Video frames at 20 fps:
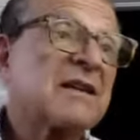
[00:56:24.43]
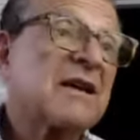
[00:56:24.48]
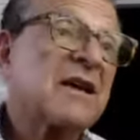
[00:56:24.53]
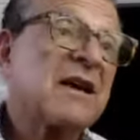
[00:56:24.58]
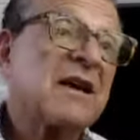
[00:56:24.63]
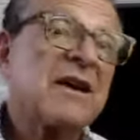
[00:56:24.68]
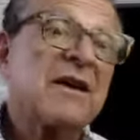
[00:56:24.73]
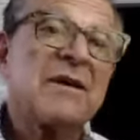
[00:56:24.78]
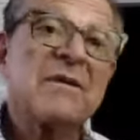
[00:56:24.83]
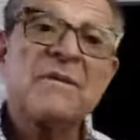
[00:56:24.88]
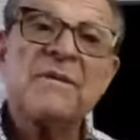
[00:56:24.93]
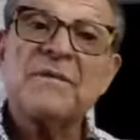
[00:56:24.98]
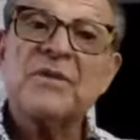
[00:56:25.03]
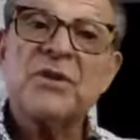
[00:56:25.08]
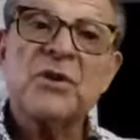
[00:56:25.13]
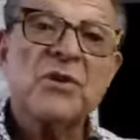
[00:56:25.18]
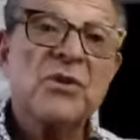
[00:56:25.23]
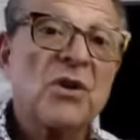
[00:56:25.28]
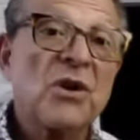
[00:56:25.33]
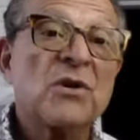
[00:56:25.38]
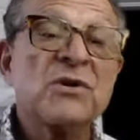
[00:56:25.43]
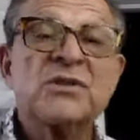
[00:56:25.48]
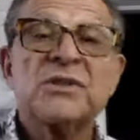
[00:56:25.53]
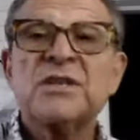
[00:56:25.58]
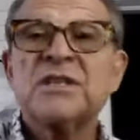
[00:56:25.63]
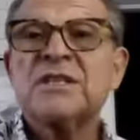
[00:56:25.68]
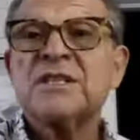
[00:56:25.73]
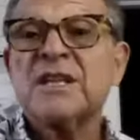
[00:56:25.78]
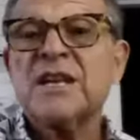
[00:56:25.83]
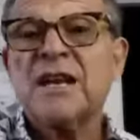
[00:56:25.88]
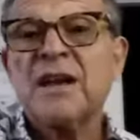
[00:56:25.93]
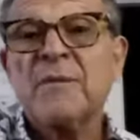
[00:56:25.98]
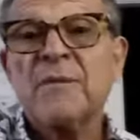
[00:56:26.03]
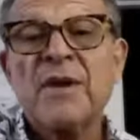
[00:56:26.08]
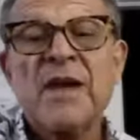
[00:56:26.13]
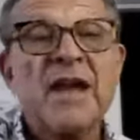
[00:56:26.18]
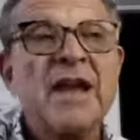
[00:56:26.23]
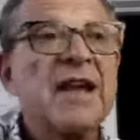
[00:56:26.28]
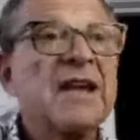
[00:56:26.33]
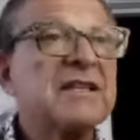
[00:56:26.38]
the nurses, the
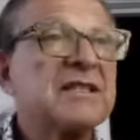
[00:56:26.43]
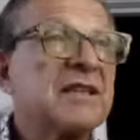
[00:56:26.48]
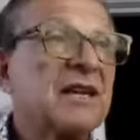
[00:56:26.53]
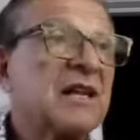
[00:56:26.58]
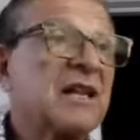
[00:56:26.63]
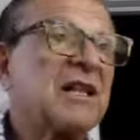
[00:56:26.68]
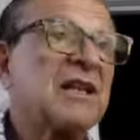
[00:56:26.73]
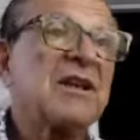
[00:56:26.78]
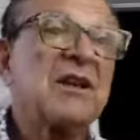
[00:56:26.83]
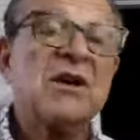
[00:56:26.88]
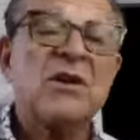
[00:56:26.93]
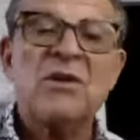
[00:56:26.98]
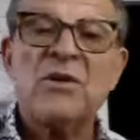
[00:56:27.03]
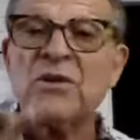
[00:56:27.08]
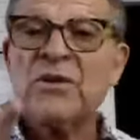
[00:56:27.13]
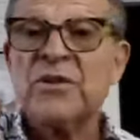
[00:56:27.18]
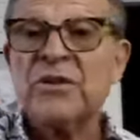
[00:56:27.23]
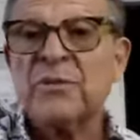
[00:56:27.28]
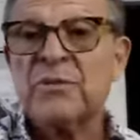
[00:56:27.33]
MAs, the clinical,